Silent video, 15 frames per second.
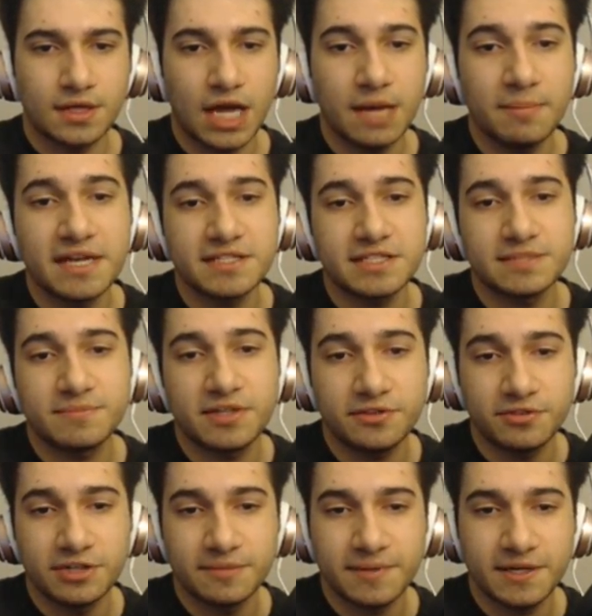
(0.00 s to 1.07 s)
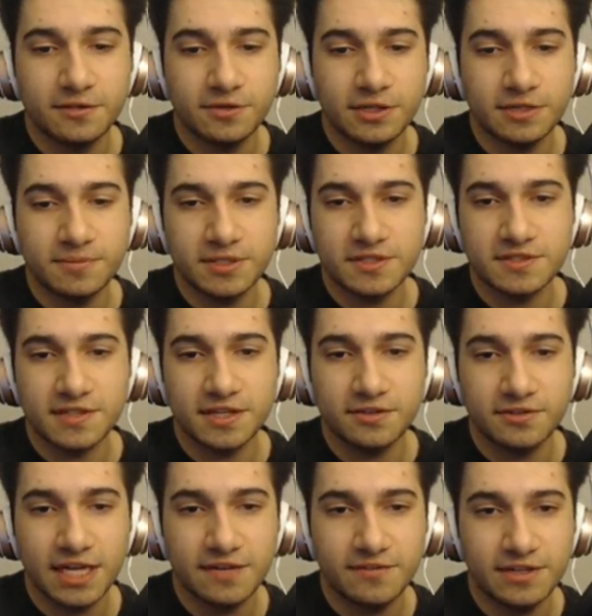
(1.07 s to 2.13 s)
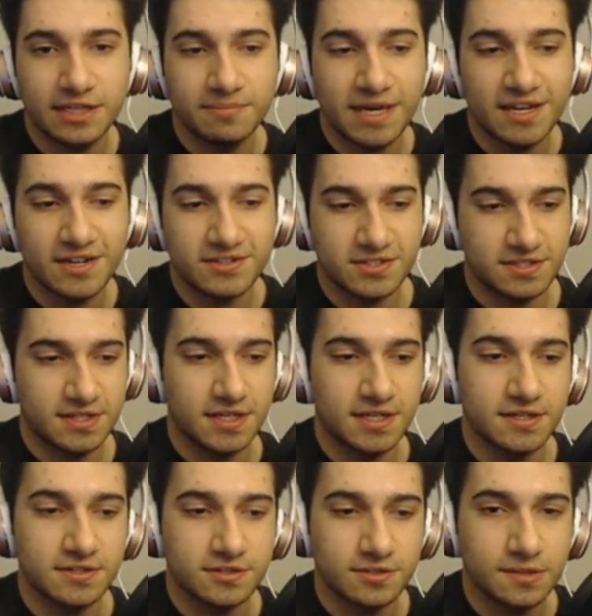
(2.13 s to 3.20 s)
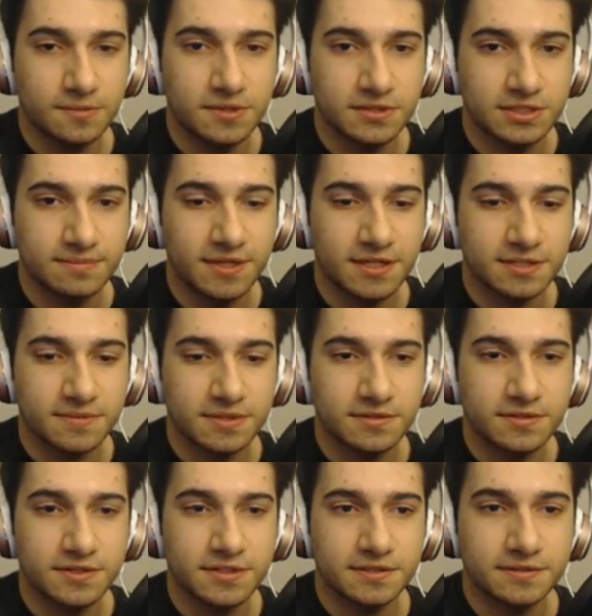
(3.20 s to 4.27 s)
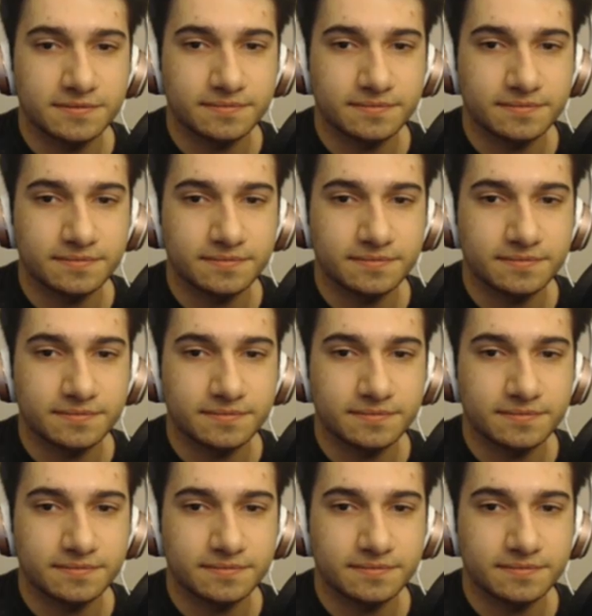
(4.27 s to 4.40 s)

I'm maxing my 3, by the way, because I don't have any mana sustain, so I want to max my 3.